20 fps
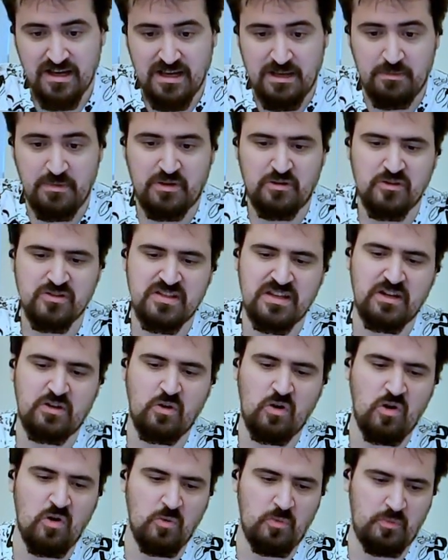Because I
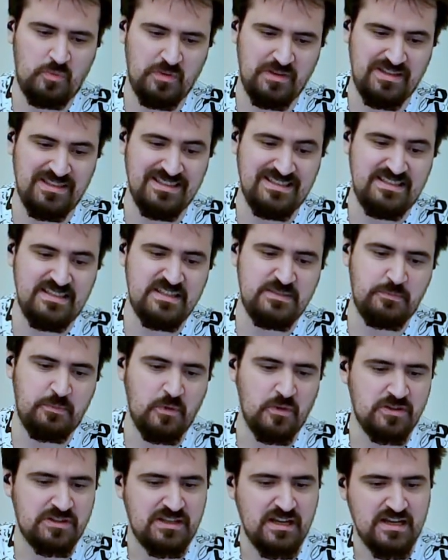hope in this
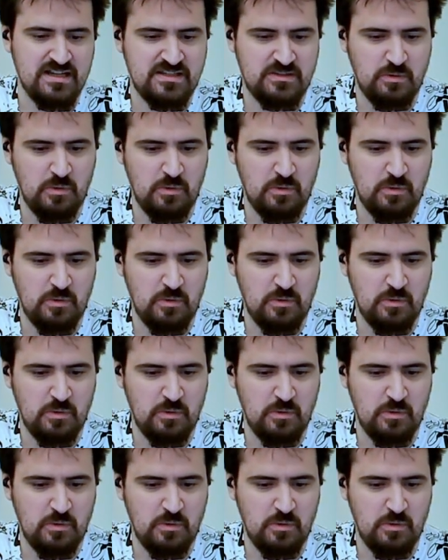podcast